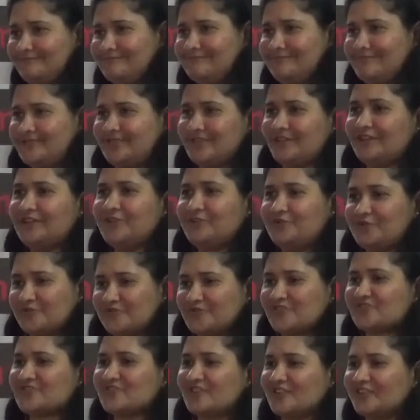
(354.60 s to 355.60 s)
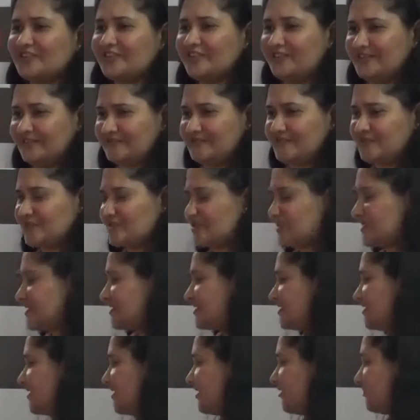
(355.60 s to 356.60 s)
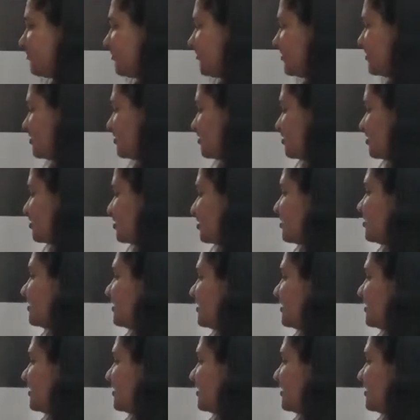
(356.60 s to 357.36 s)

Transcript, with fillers: the hero's journey, which is an abridged